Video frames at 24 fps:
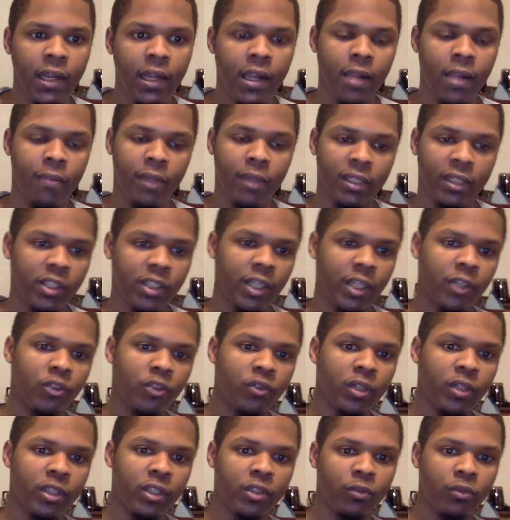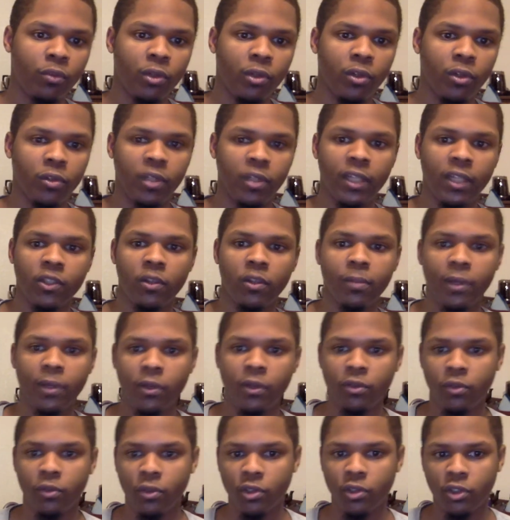But this injury is real detrimental
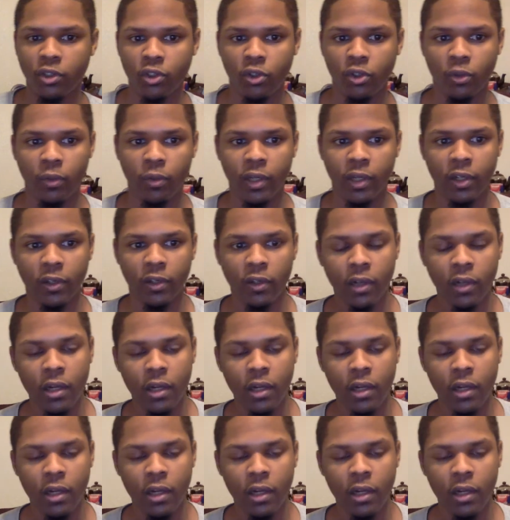to his career.